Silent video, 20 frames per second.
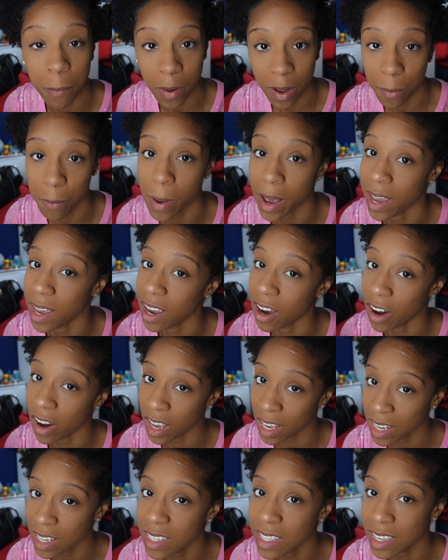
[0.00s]
But my hair
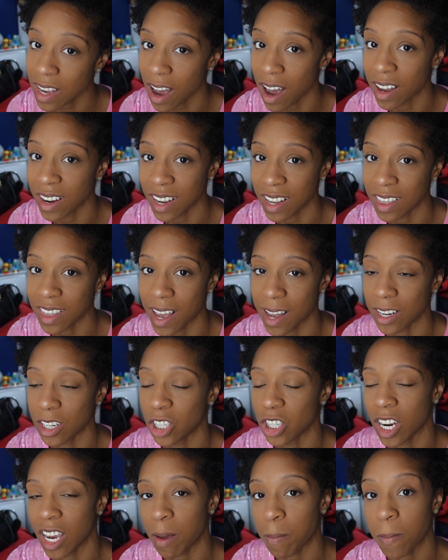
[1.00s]
is cut in that
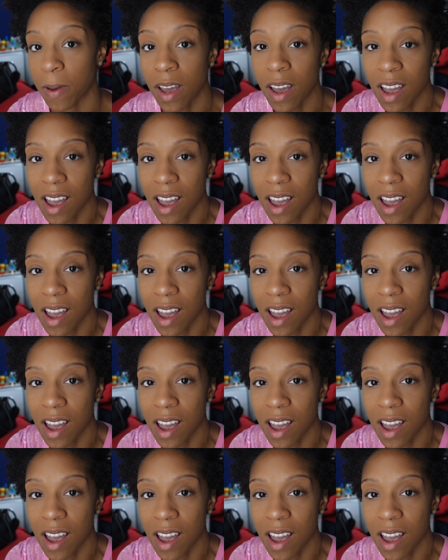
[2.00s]
shape.